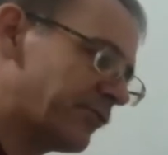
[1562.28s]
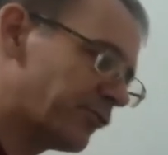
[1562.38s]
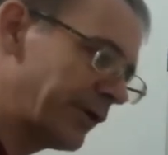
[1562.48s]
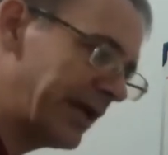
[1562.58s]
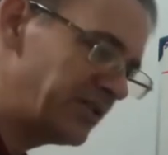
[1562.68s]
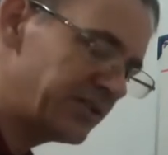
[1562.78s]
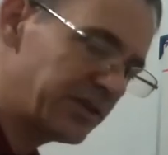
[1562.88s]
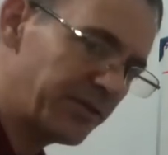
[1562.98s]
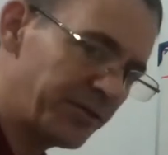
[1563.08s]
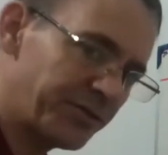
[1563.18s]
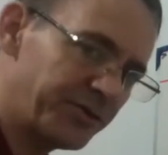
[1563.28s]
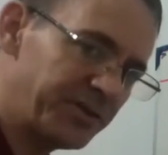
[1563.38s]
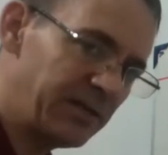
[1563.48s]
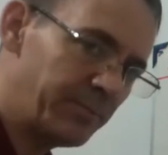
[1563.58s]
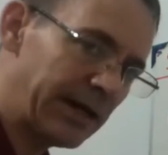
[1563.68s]
raised to the
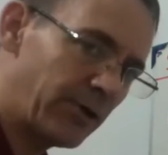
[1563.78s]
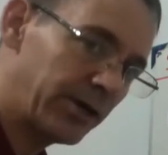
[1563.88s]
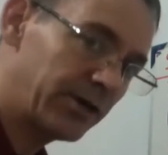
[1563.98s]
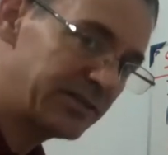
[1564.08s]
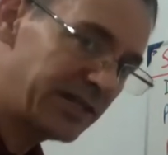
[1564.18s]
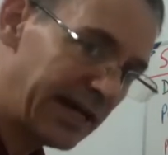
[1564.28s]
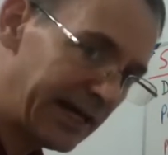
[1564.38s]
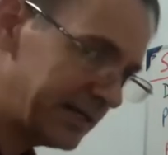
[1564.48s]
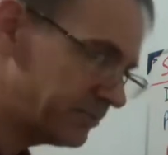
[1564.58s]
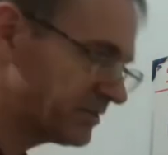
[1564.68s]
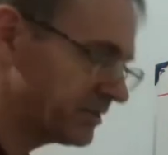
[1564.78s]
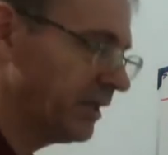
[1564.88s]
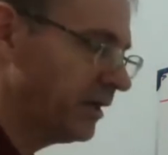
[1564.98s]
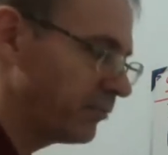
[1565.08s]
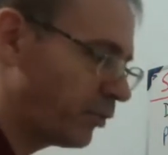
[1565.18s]
13 power times
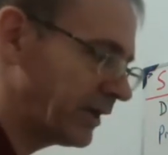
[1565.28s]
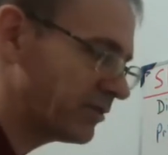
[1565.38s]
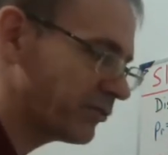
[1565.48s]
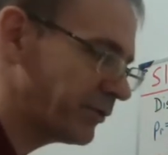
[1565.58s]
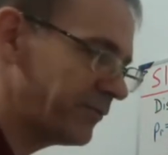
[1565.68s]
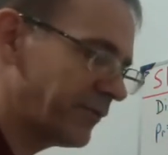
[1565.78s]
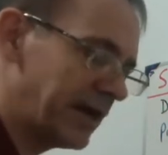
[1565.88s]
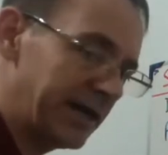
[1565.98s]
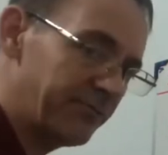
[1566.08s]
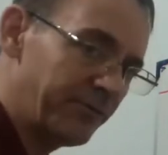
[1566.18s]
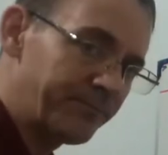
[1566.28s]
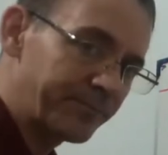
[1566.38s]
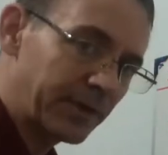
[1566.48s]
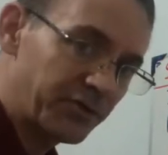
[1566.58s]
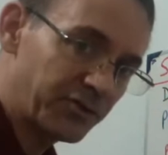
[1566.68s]
0.35
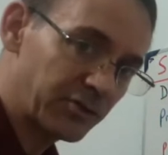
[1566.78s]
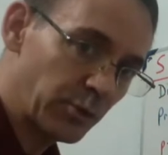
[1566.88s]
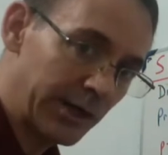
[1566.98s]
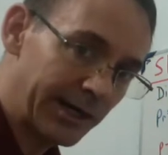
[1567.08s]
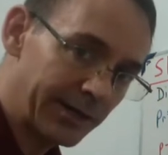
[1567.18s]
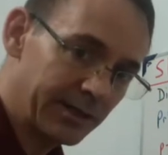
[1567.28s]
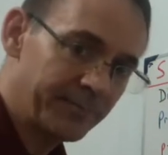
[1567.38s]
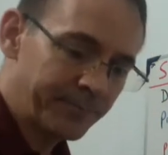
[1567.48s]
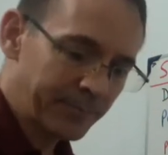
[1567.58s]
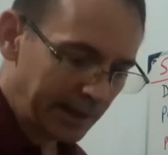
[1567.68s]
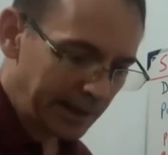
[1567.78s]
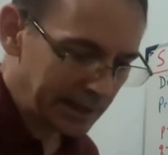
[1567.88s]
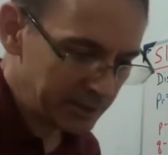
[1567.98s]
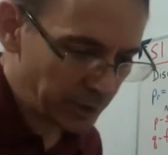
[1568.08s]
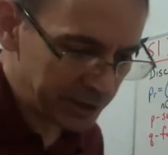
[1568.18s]
squared.
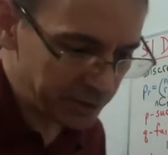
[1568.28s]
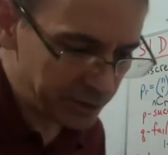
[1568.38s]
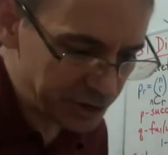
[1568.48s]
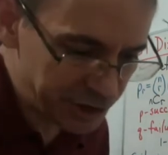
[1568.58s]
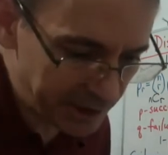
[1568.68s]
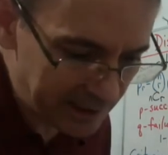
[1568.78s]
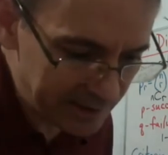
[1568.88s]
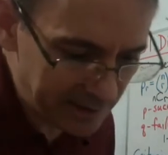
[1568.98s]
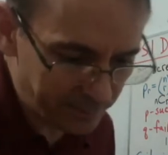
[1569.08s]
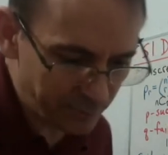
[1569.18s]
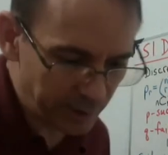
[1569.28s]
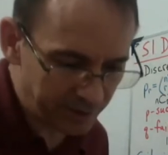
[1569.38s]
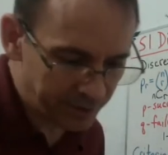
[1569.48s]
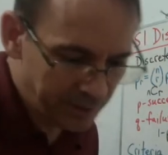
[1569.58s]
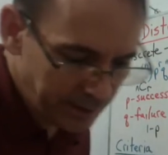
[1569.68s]
And what you should end up
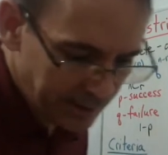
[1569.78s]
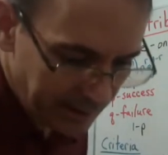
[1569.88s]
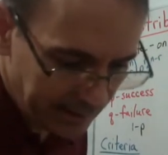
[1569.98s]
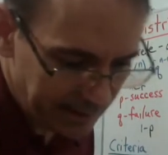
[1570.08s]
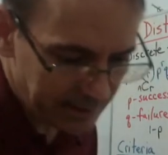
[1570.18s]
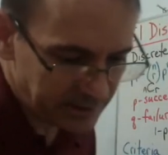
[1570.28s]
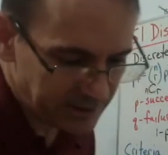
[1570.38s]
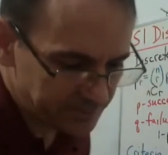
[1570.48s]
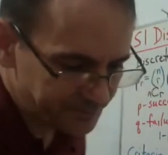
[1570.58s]
with is